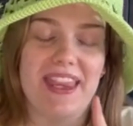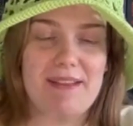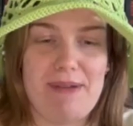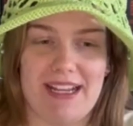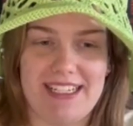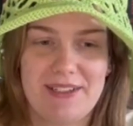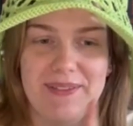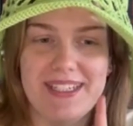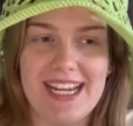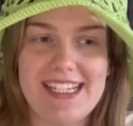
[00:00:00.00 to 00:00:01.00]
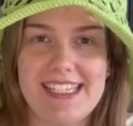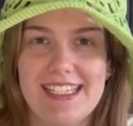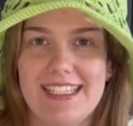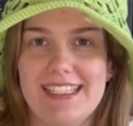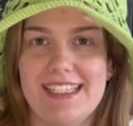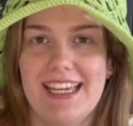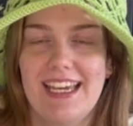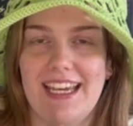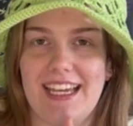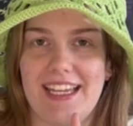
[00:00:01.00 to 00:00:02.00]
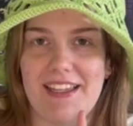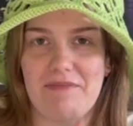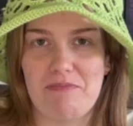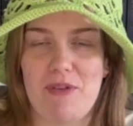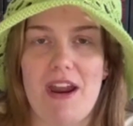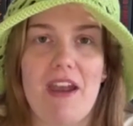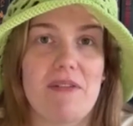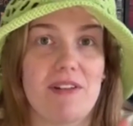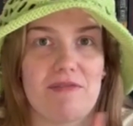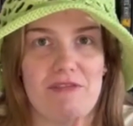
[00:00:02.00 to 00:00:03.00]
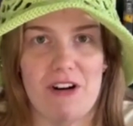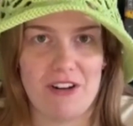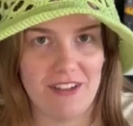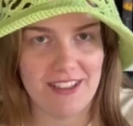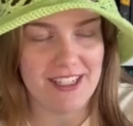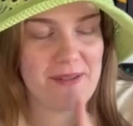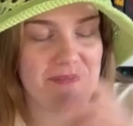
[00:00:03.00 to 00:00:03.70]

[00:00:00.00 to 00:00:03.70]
But where I went wrong